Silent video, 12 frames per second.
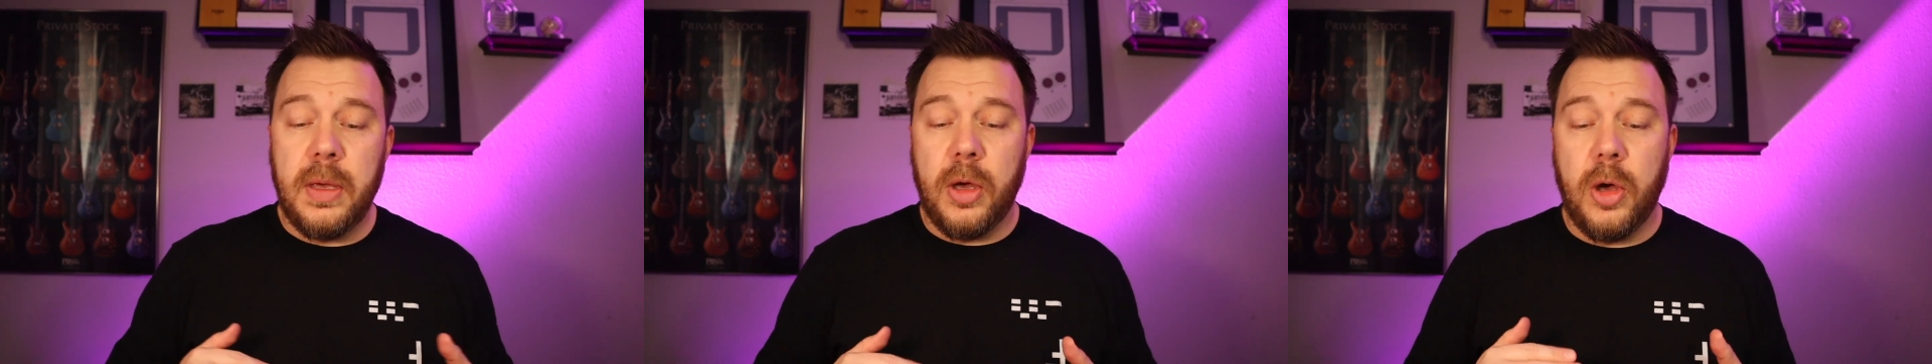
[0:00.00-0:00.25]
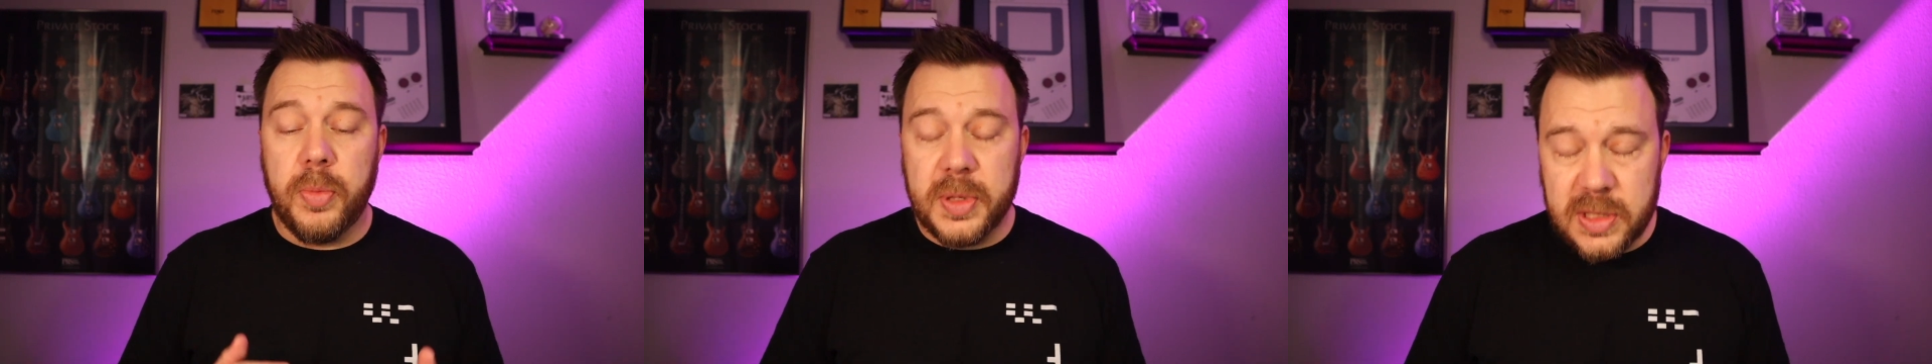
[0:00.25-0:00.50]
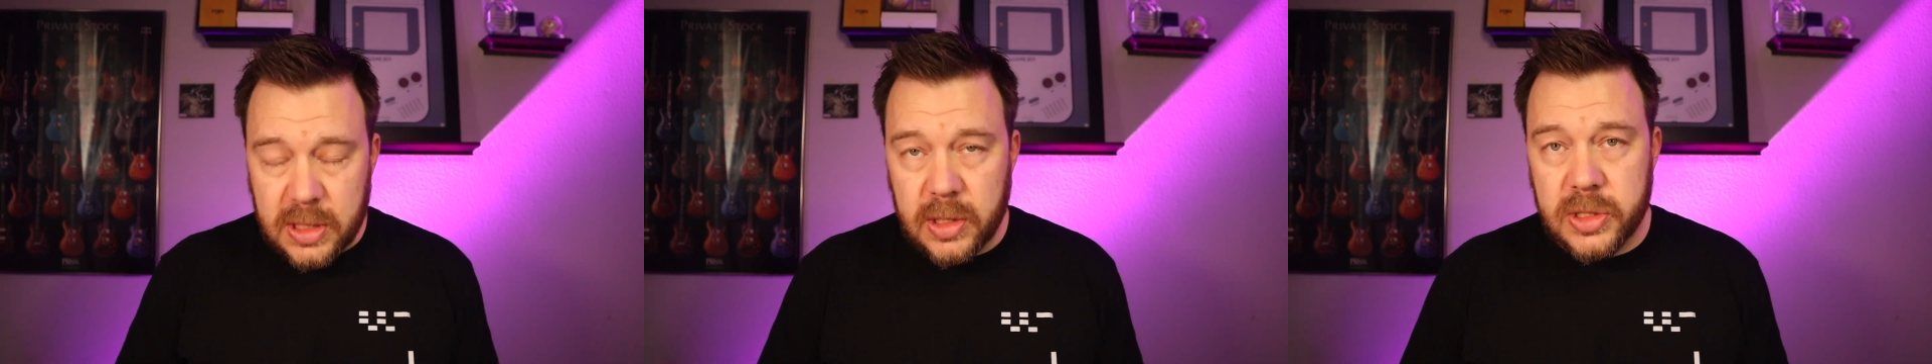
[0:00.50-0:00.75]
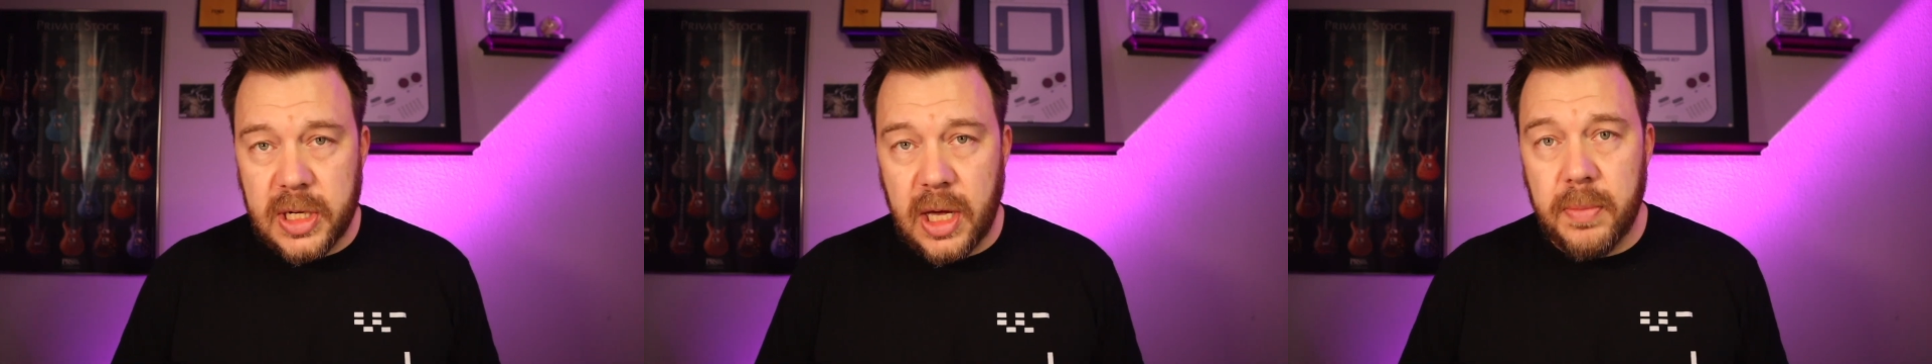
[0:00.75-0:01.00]
Hope this
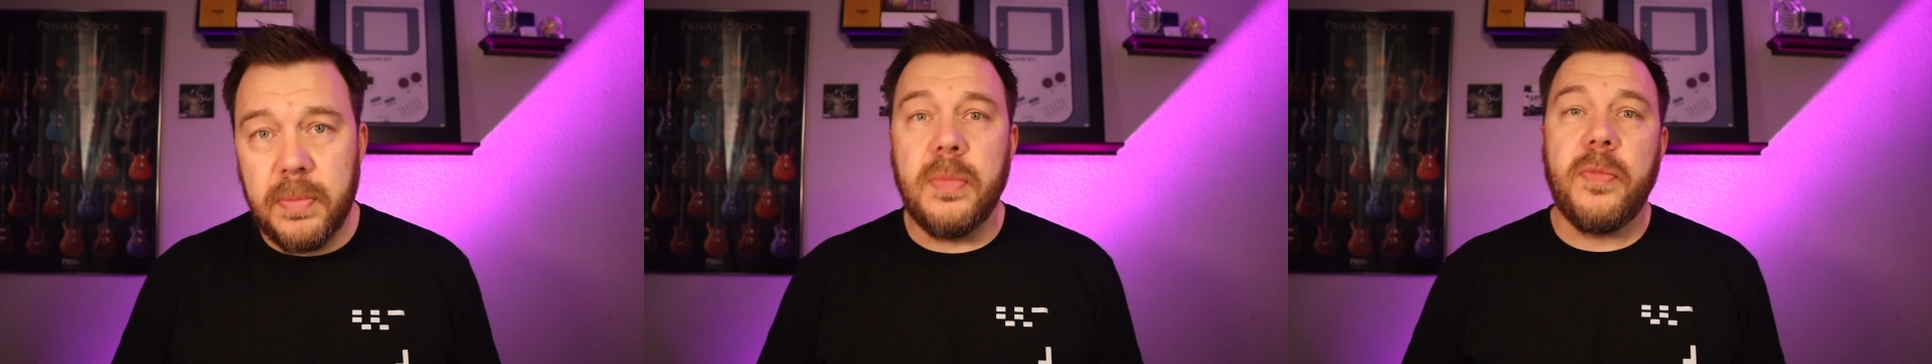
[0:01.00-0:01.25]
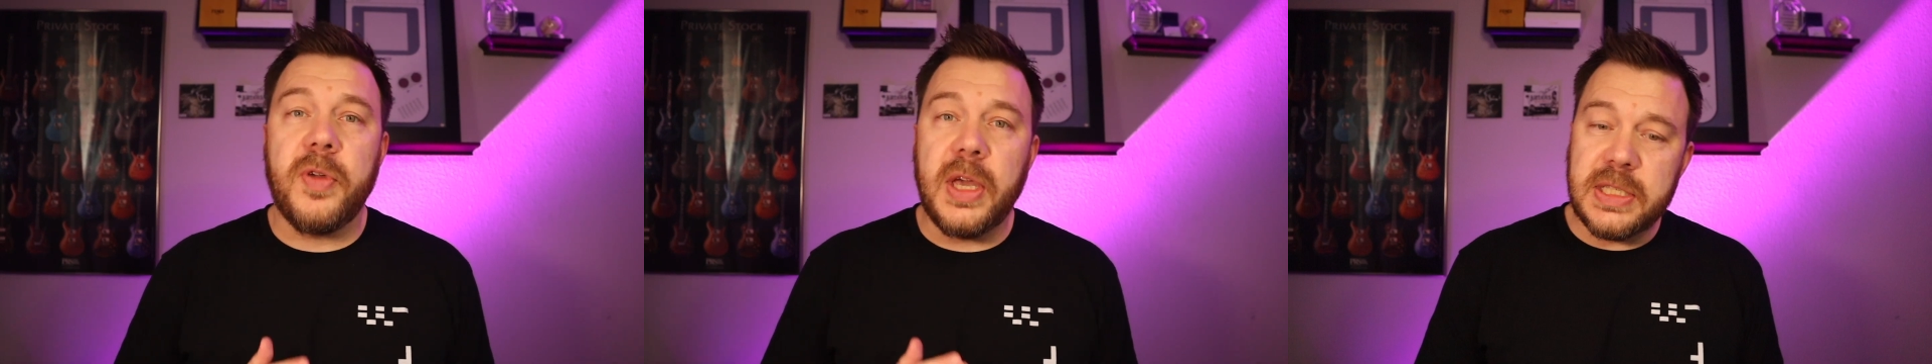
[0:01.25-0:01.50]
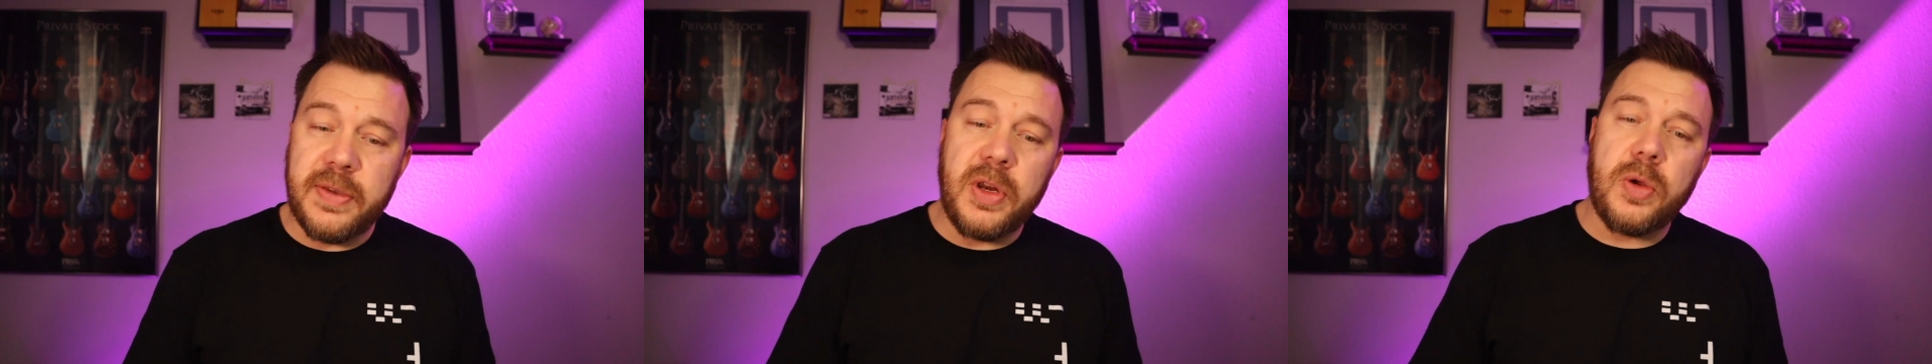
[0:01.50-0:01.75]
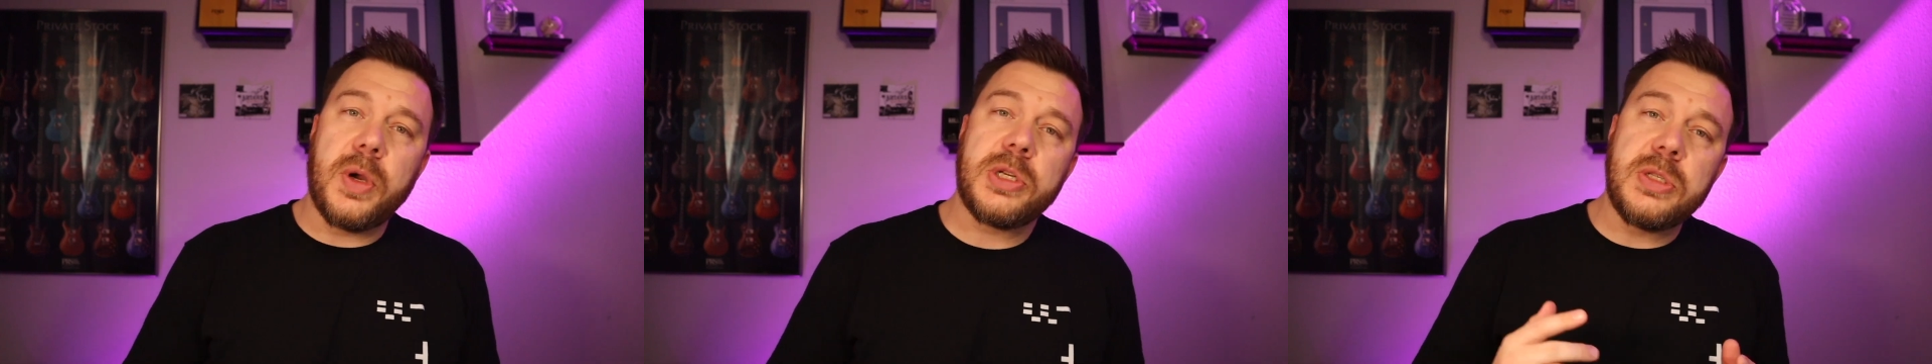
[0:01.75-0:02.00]
clears it up. If you guys have any
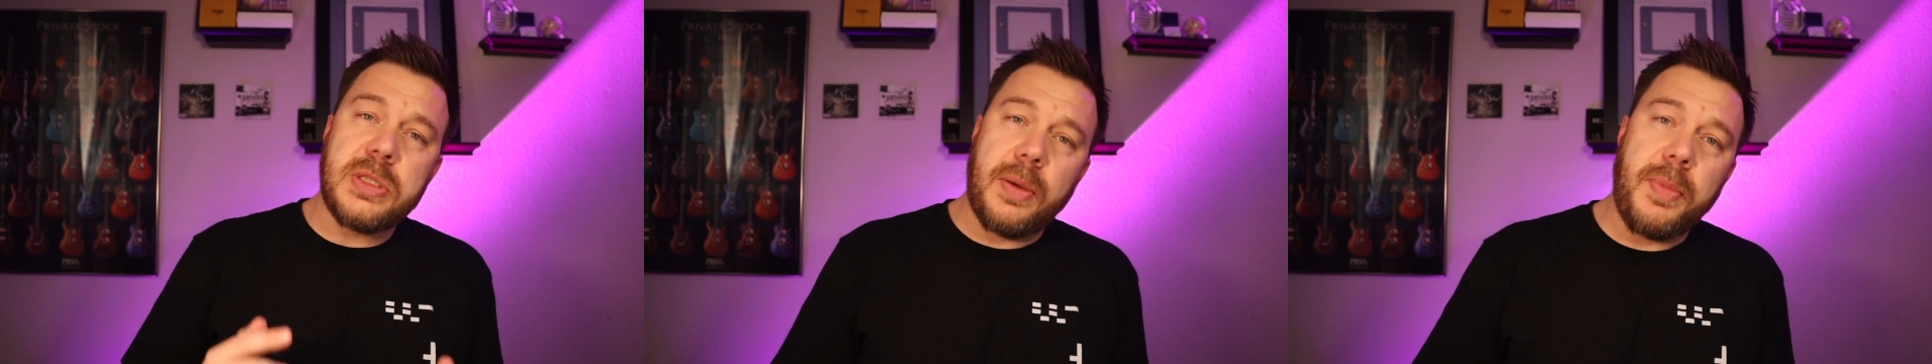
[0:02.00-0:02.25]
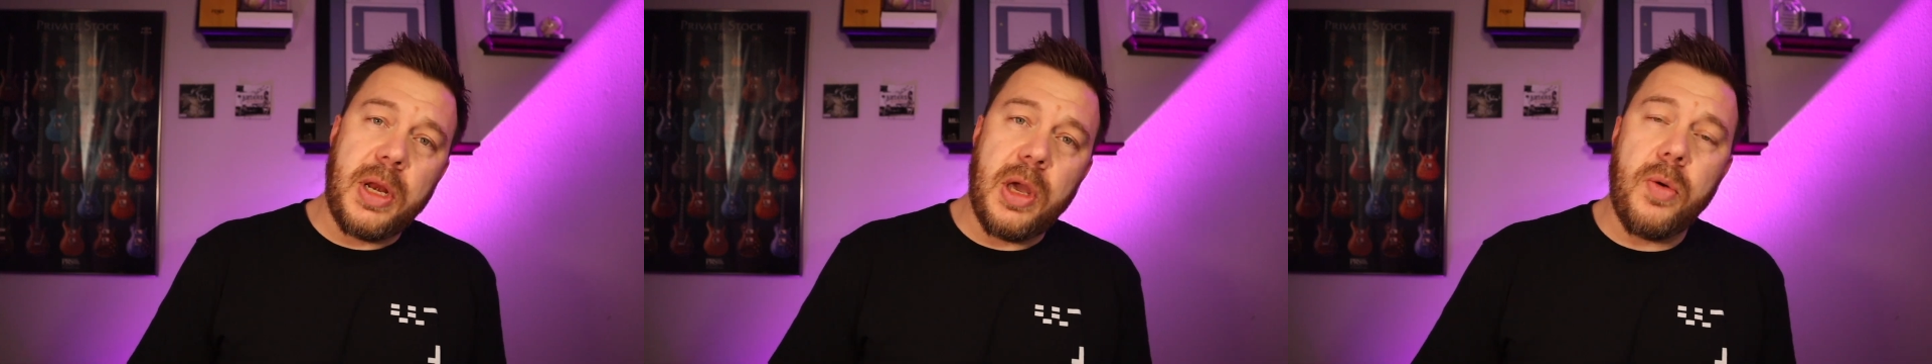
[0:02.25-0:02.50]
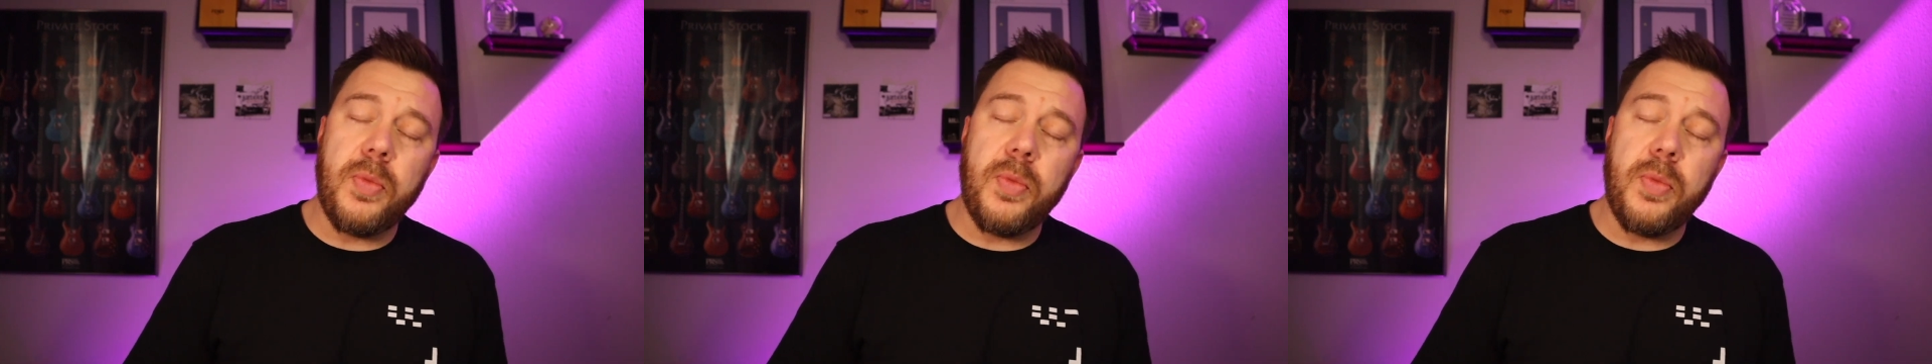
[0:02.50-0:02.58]
questions, let me know.